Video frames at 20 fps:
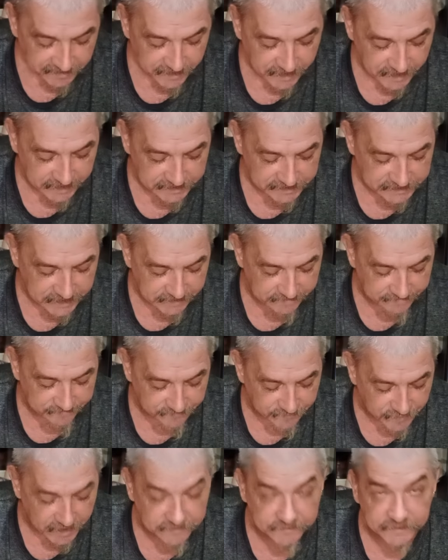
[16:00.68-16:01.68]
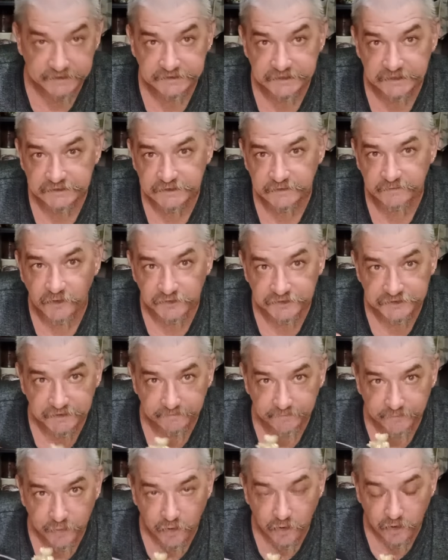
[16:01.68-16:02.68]
Like I say, breakfast is the most
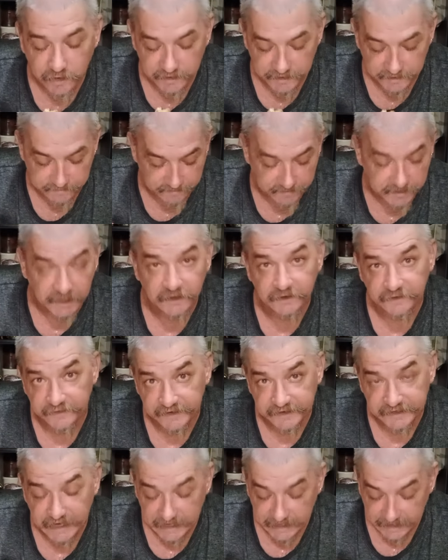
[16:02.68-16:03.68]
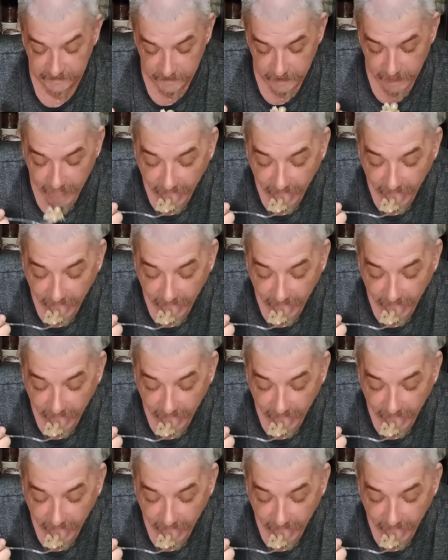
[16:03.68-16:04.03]
important meal of the day.